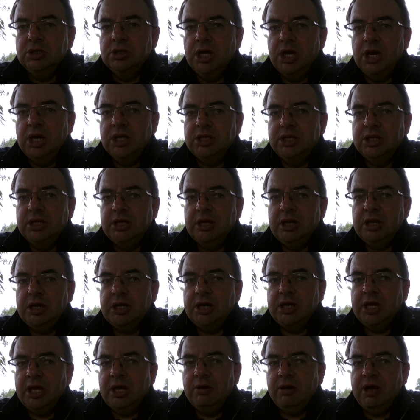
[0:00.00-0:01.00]
And yet
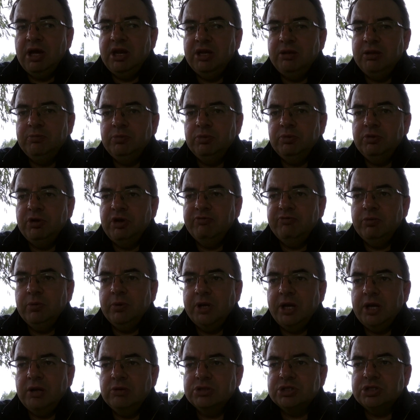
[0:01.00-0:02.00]
now any,
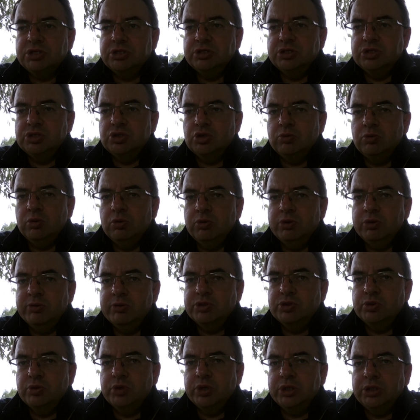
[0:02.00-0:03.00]
everybody else could enjoy what we were
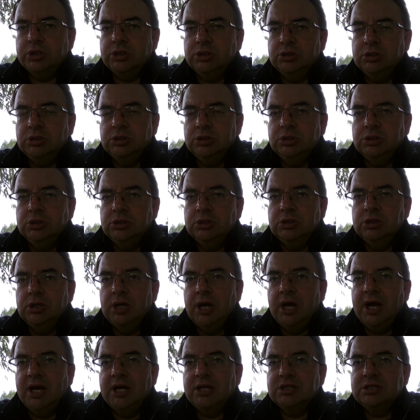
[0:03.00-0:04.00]
enjoying.
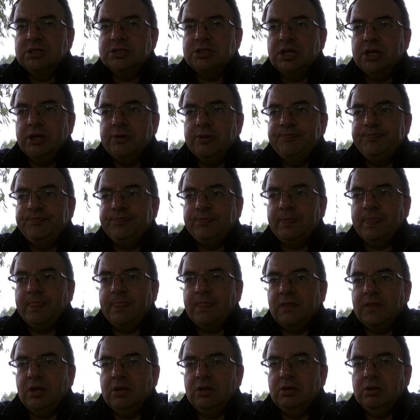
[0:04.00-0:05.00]
And um,
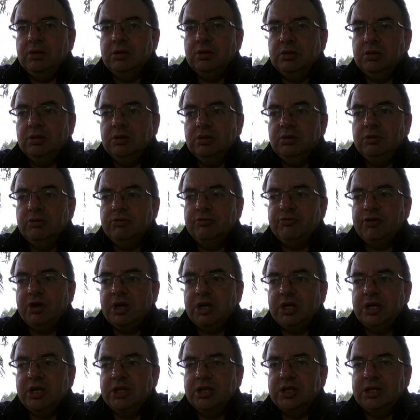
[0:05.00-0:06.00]

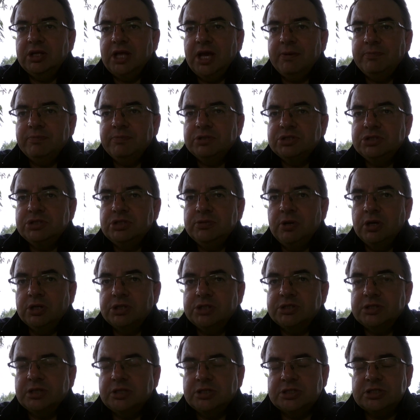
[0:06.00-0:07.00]
frankly, I think that happens too
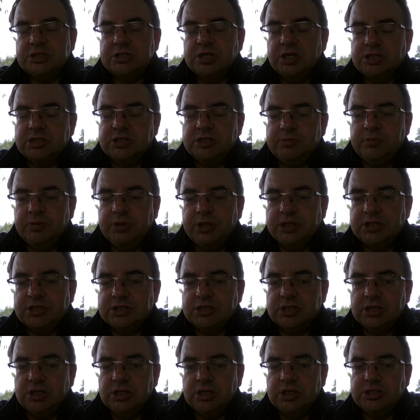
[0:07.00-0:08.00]
much in our society, but that's
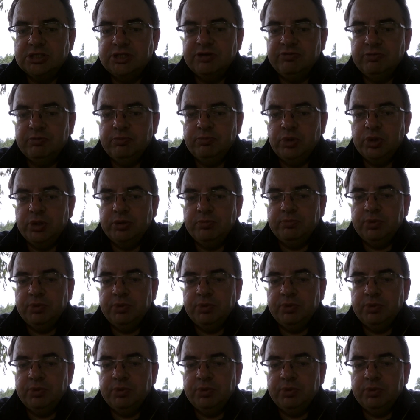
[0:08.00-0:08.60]
a, a different point.